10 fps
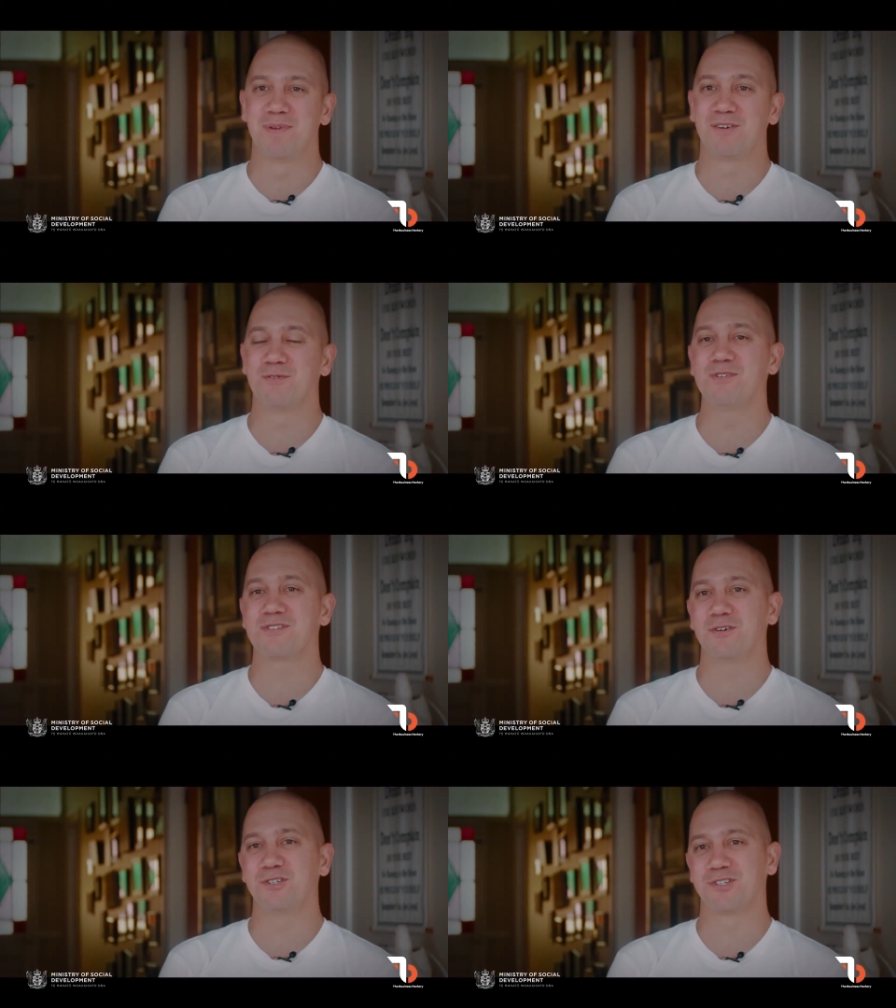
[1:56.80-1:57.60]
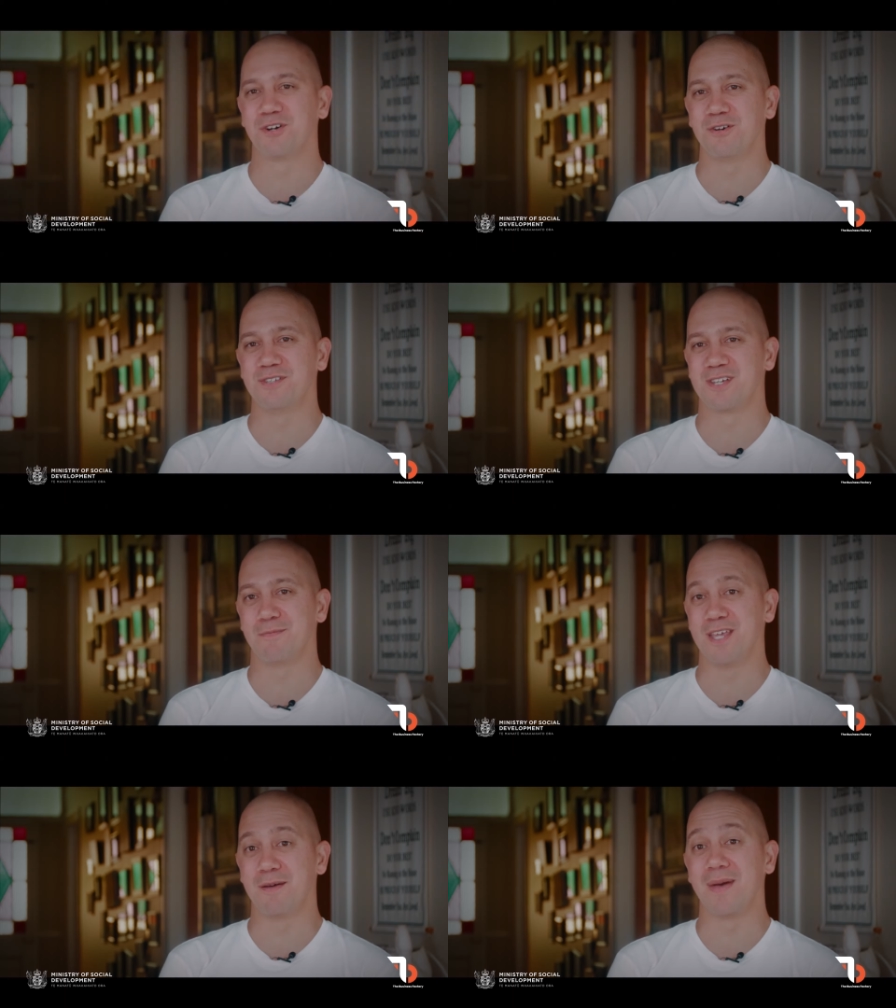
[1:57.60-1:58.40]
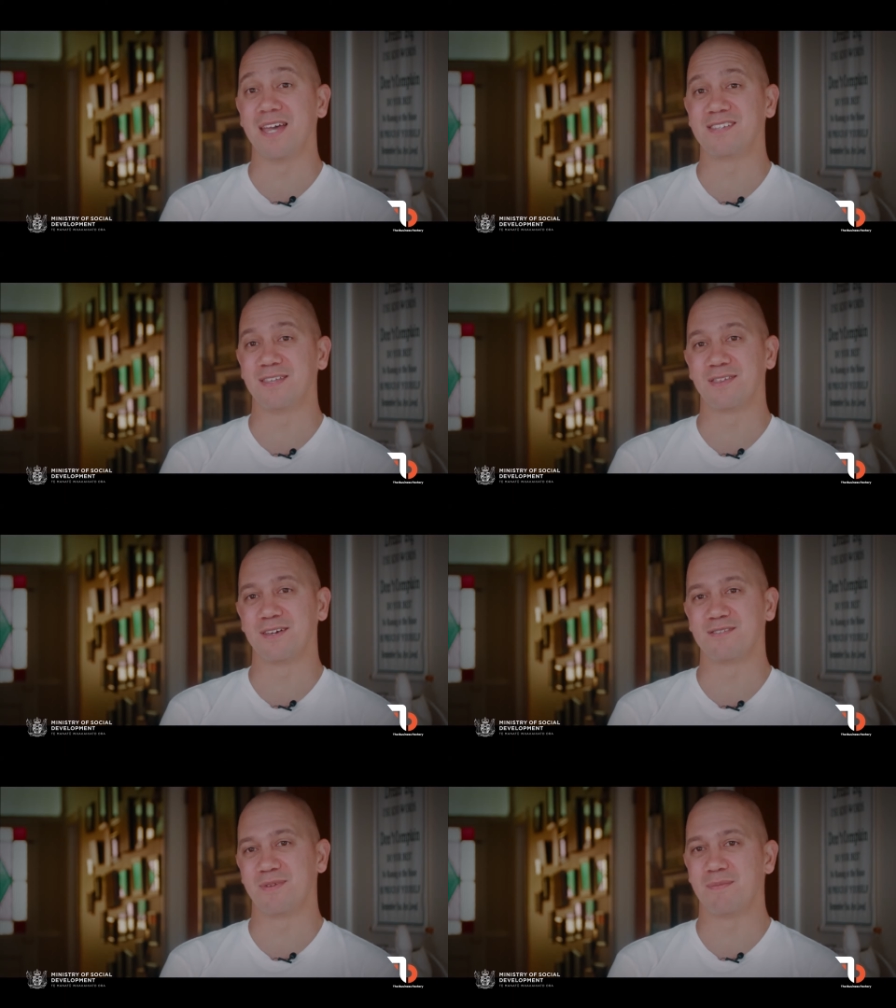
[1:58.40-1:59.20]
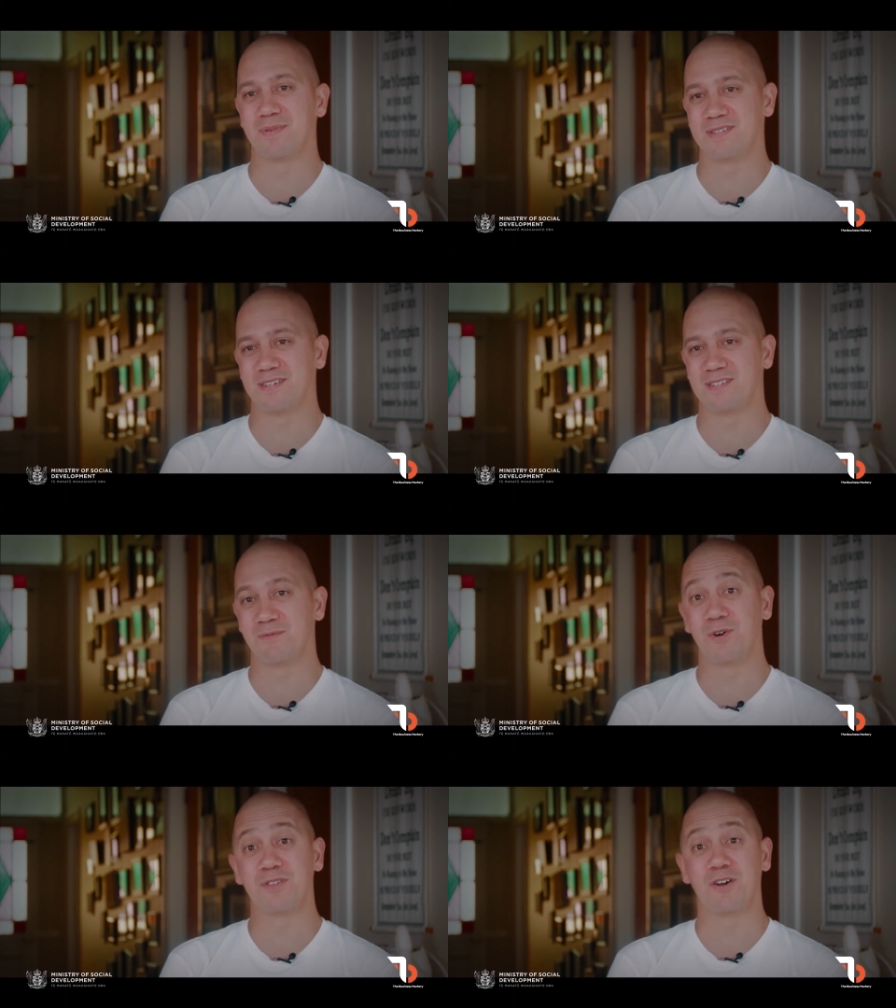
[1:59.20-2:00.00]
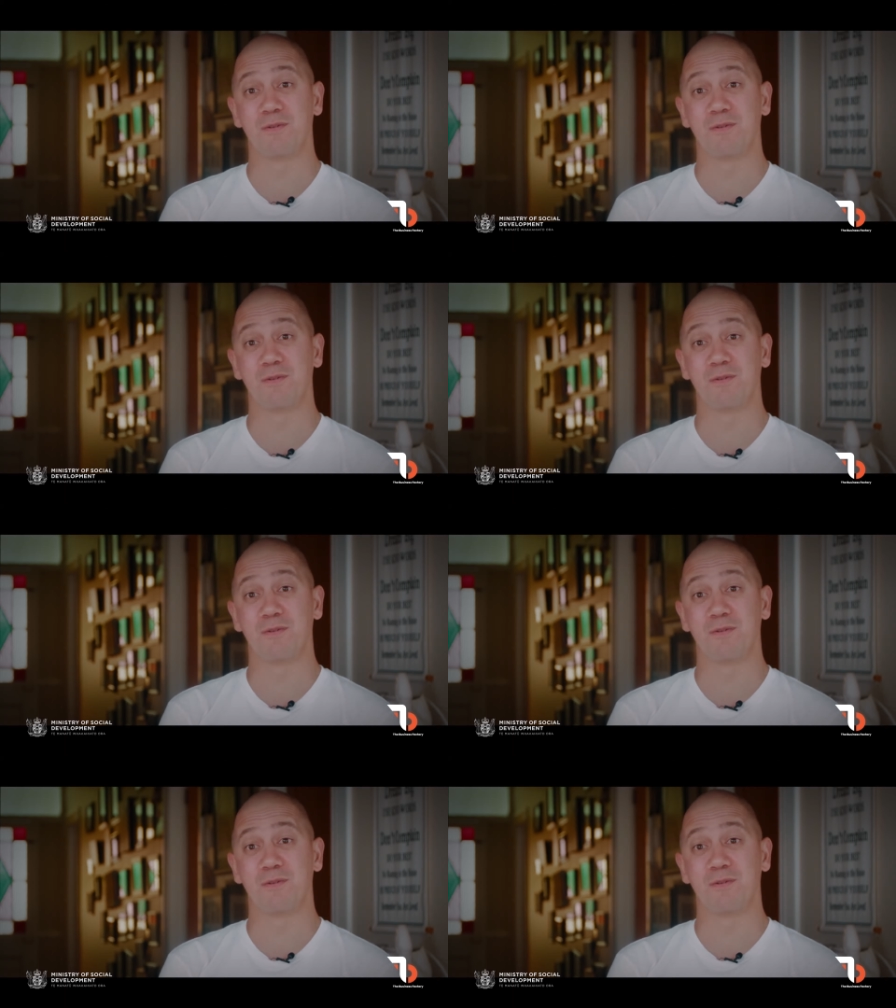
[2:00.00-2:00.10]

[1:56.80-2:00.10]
but it also showed some of the amazing things about business and what the